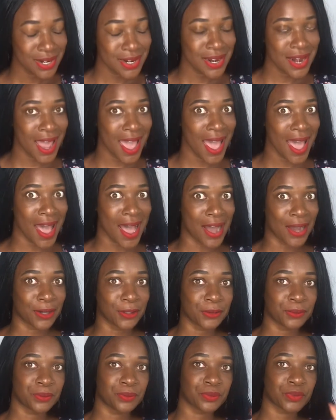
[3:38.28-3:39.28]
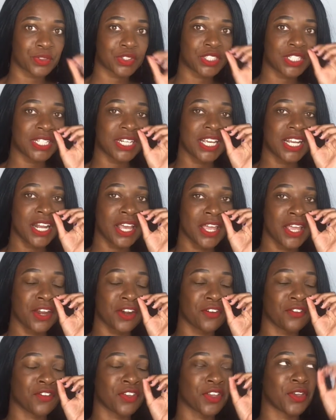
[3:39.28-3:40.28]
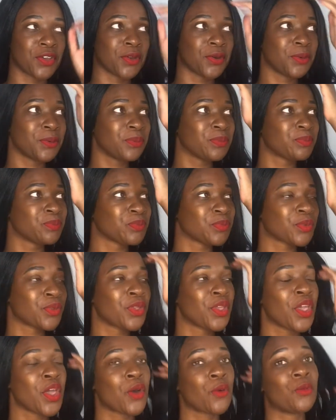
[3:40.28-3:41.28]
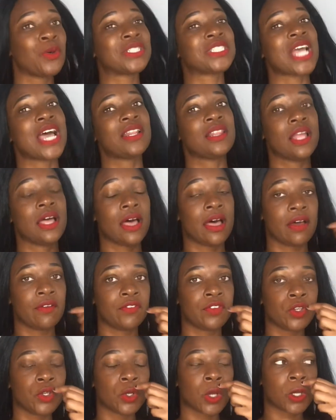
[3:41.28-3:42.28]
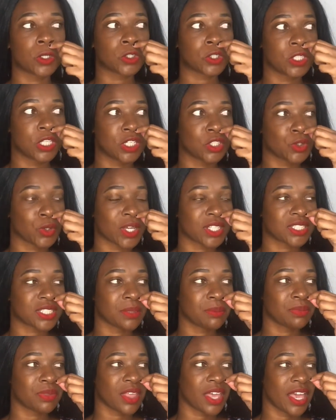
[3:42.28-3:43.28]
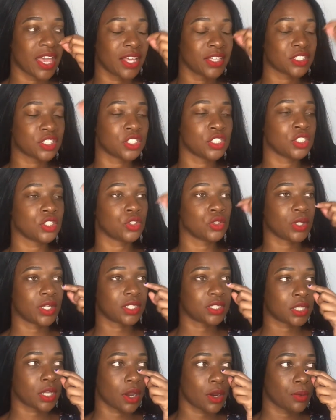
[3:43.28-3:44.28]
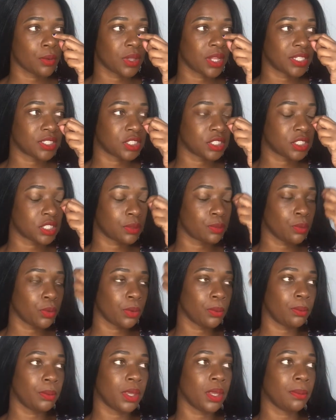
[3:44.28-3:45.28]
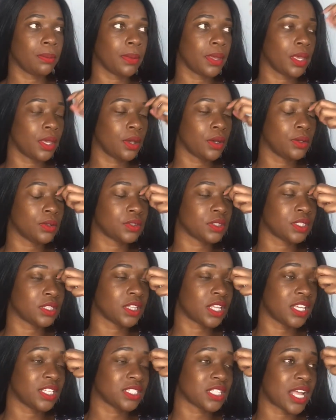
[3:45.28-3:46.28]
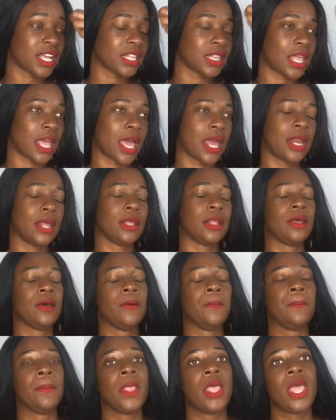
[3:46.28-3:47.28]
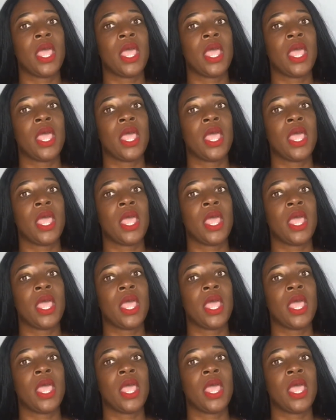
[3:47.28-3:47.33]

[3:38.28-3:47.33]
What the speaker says: Now, she did an interview, which I loved. You know, she addressed some things. She addressed her relationship with Meek Mills and things like that, and him